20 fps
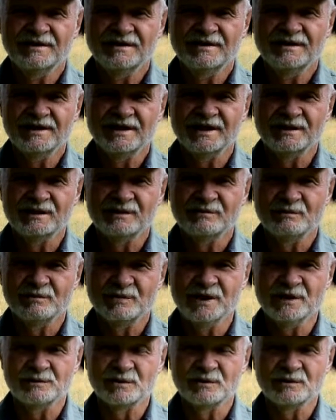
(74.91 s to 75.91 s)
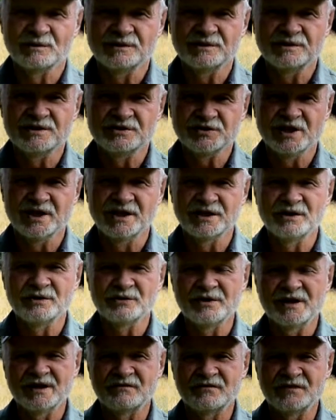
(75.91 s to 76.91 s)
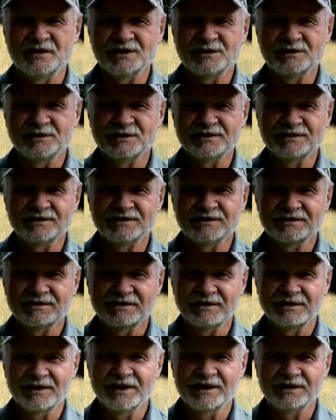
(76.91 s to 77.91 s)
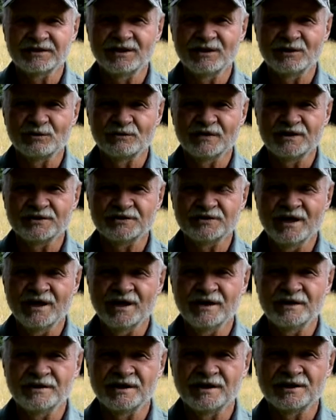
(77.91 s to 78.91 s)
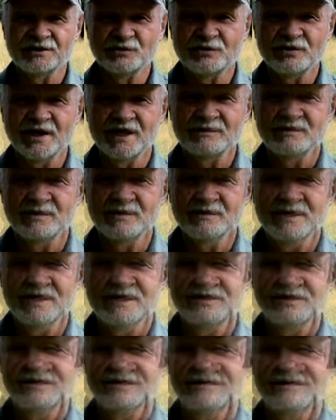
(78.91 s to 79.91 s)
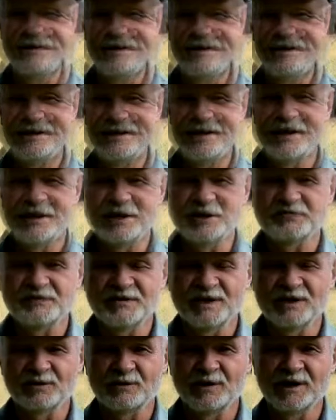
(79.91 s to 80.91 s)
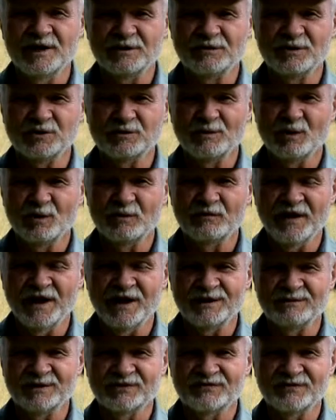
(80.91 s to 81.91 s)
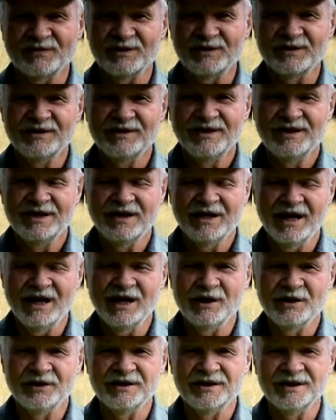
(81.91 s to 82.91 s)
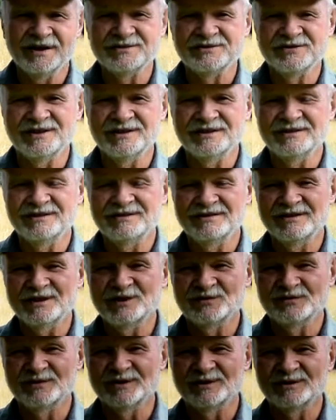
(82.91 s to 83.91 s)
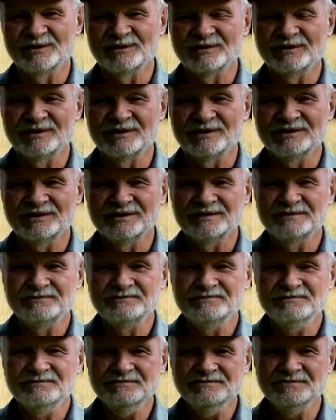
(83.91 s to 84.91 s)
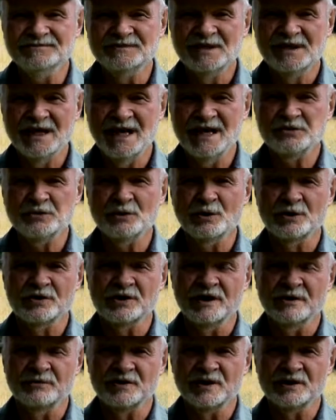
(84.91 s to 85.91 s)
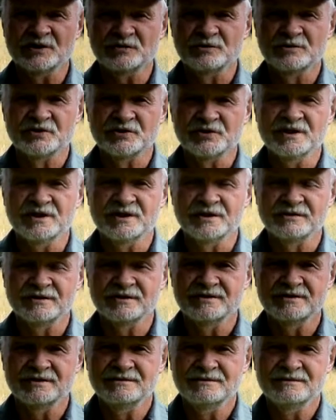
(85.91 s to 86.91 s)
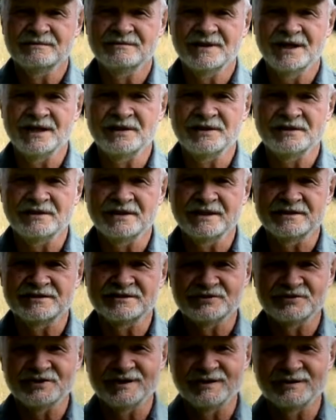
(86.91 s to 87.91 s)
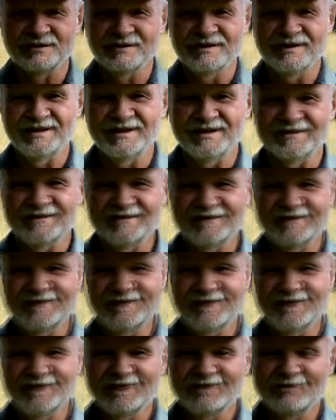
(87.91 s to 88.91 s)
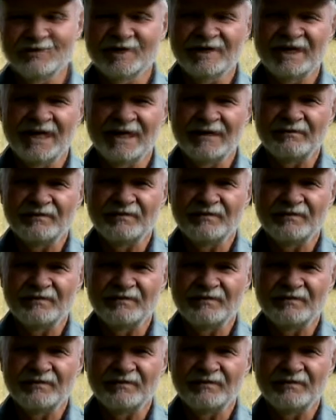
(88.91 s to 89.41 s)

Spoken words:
and people would descend on that field and collect all of his arrowheads without permission. Yeah, his field really was more famous for arrowheads than this field was. I sort of kept this one secret. I didn't let the secret out. Well,